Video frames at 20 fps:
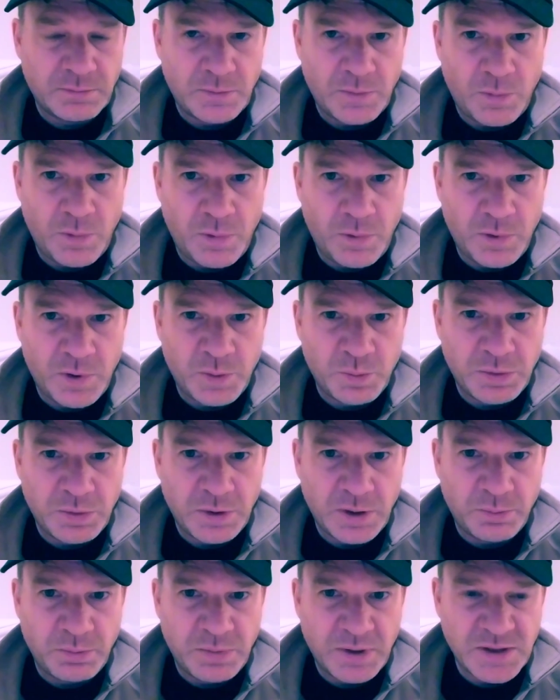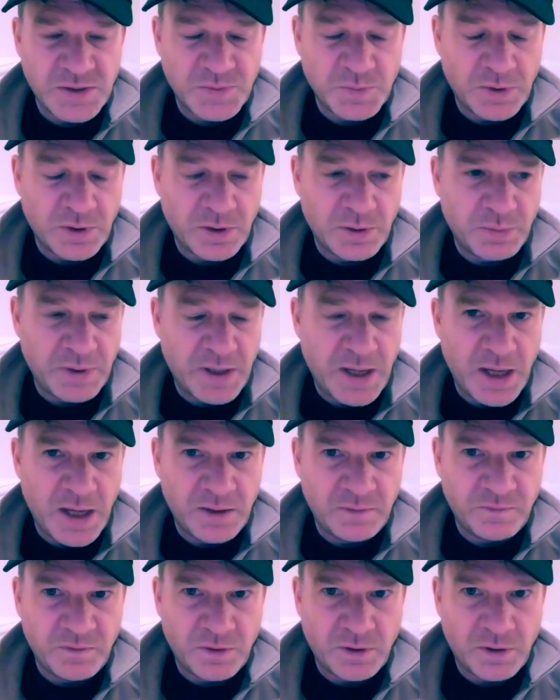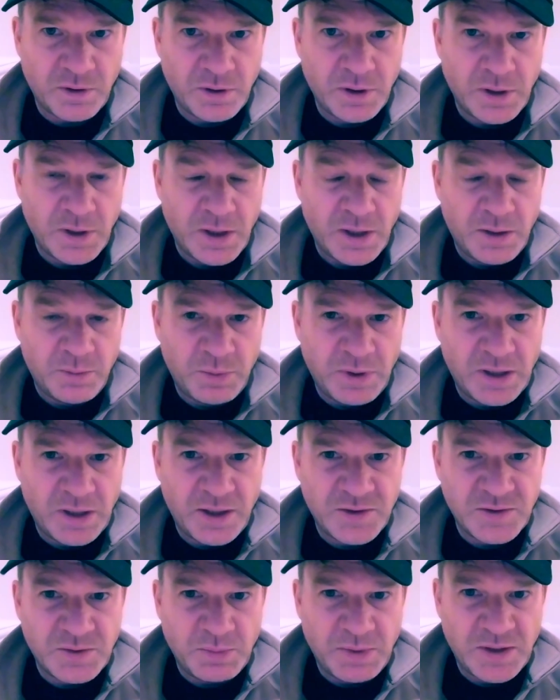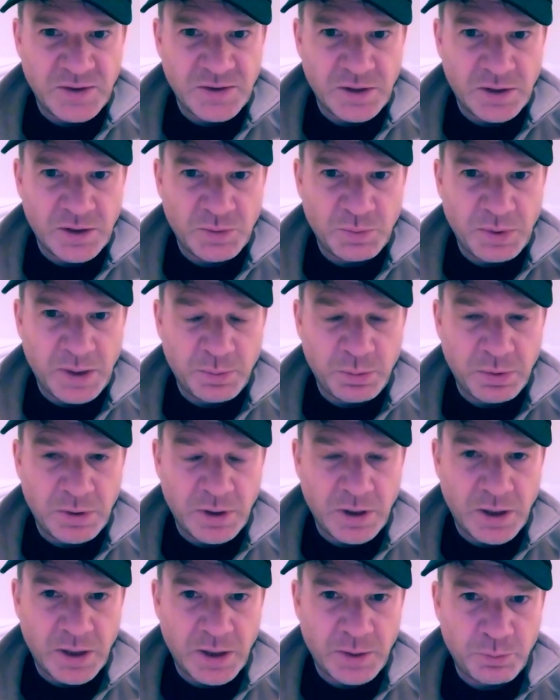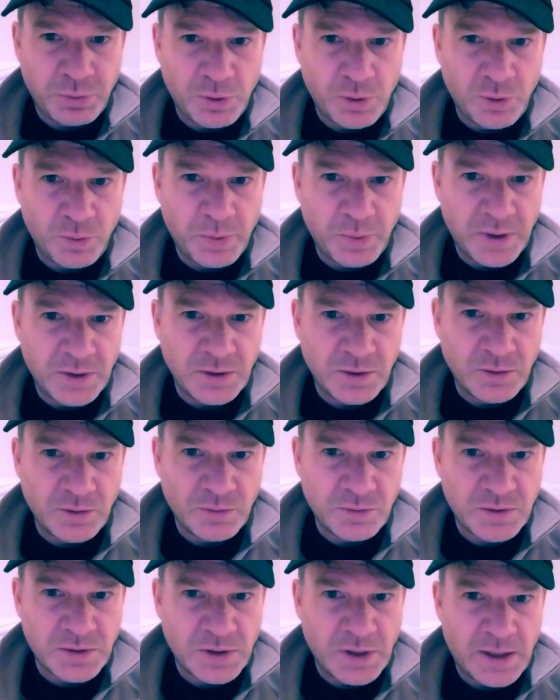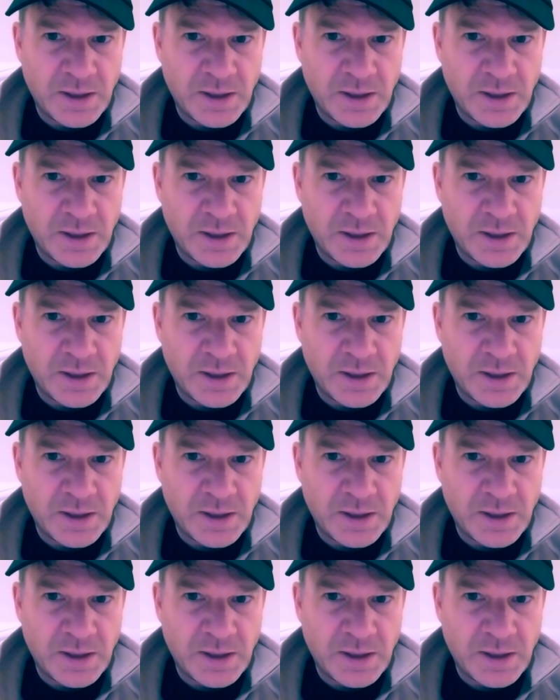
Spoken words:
horrible, abysmal behavior, because it means other people have got to poop and use